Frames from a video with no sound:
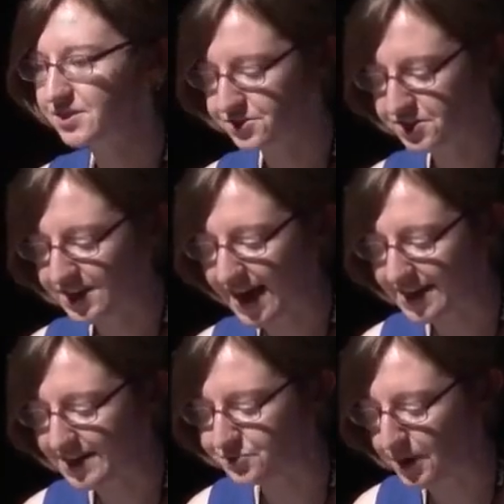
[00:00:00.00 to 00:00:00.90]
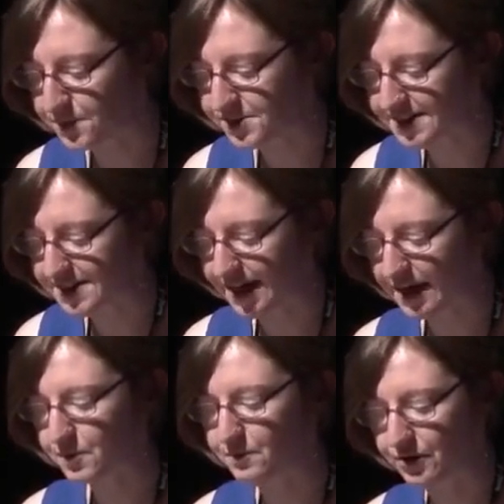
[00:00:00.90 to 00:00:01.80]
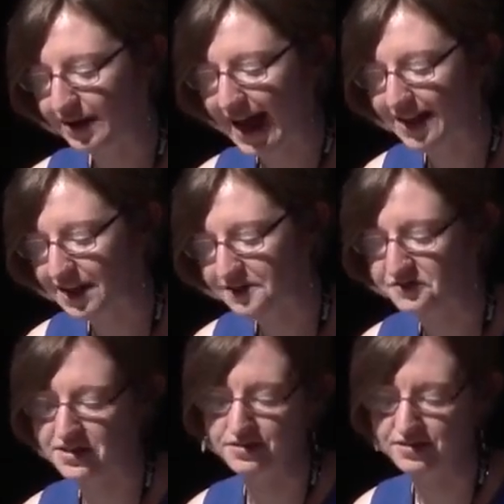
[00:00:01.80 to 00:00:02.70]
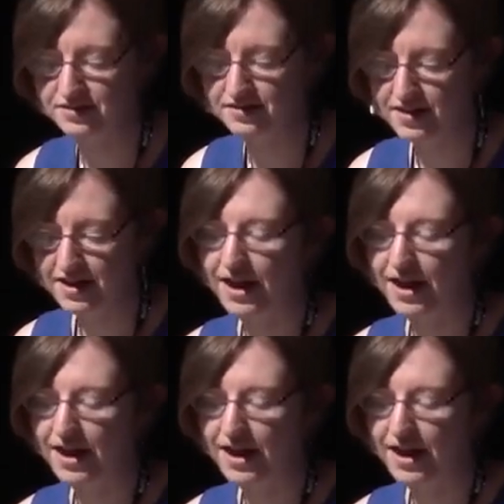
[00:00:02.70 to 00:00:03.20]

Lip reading: to societies representing and promoting allied fields,